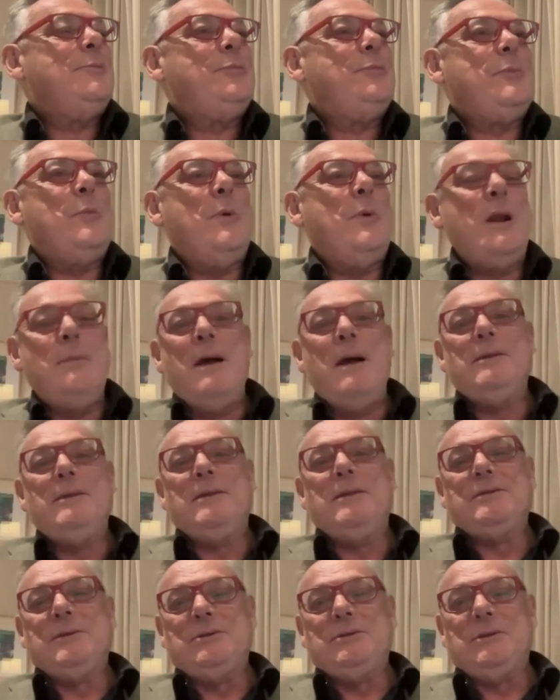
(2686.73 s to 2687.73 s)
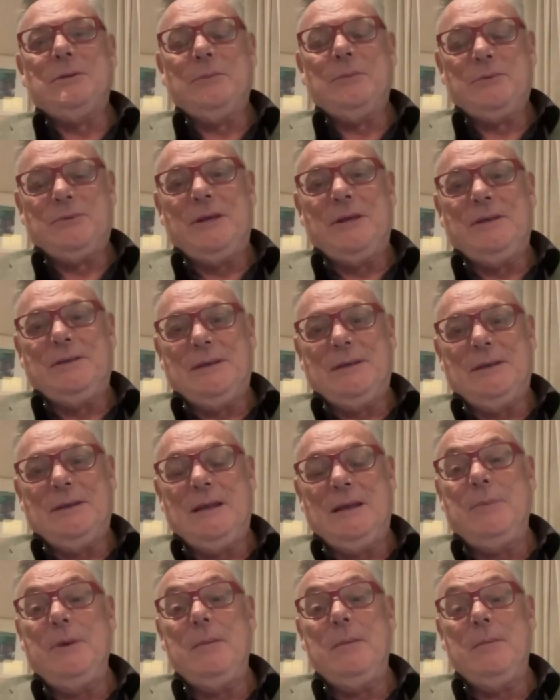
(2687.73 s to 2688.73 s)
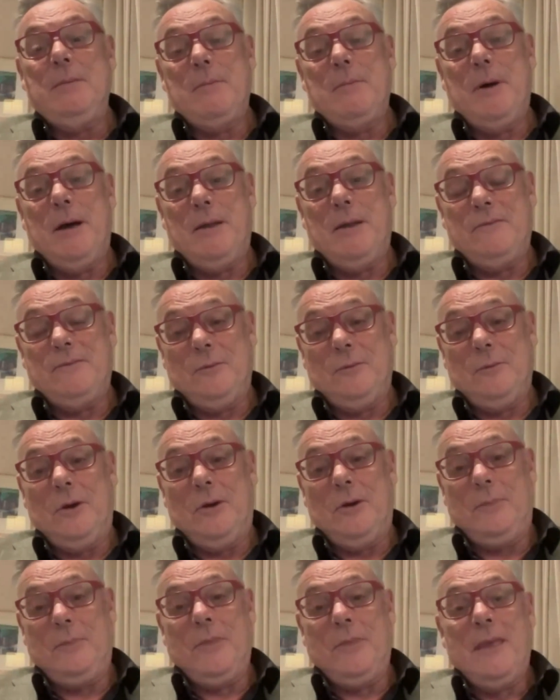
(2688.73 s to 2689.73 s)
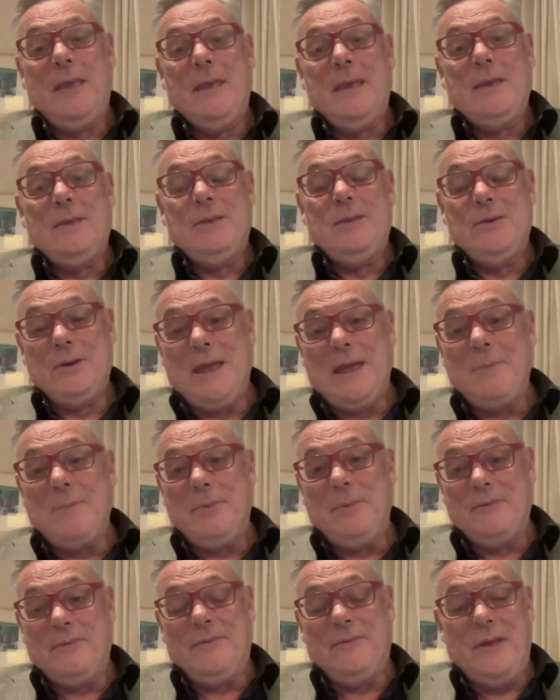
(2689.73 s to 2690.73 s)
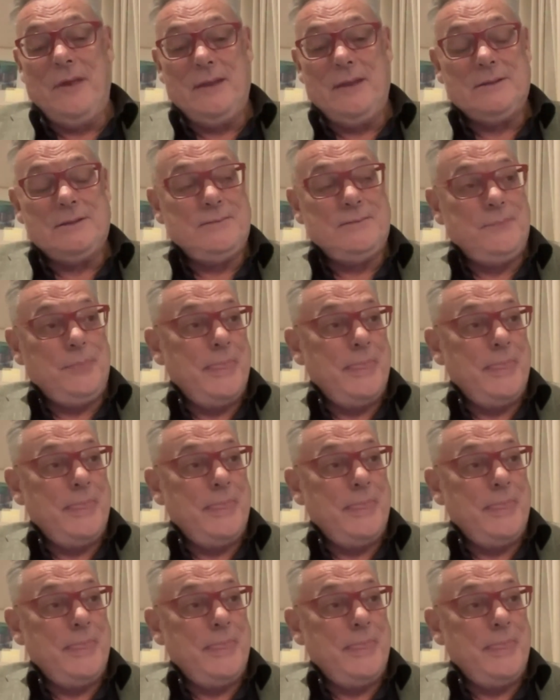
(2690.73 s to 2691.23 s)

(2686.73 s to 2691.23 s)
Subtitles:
when I made the decision, it was easy. It had been on my mind for a while. There are a couple of events,